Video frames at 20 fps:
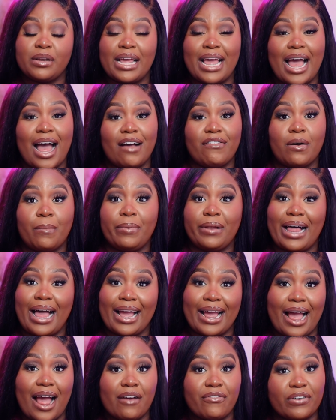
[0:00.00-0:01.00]
They have a
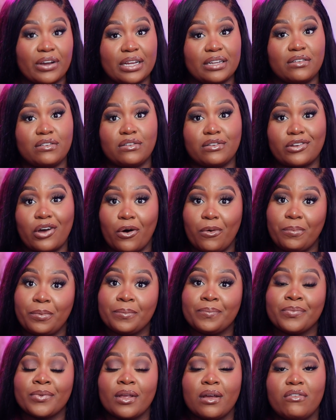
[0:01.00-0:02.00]
black African soap
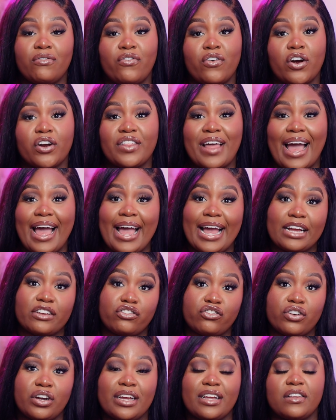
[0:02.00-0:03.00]
for that
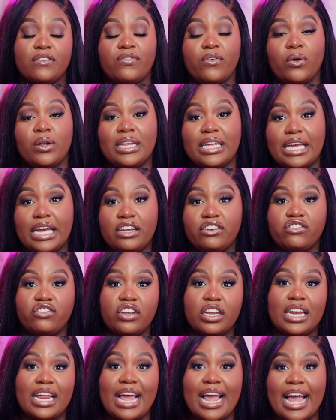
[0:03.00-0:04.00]
extra
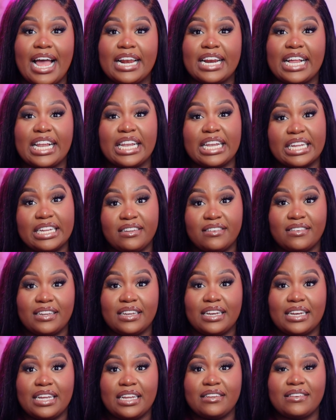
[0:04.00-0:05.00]
exfoliation and
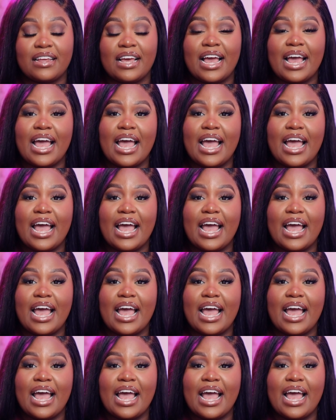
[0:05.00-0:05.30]
cleansingness.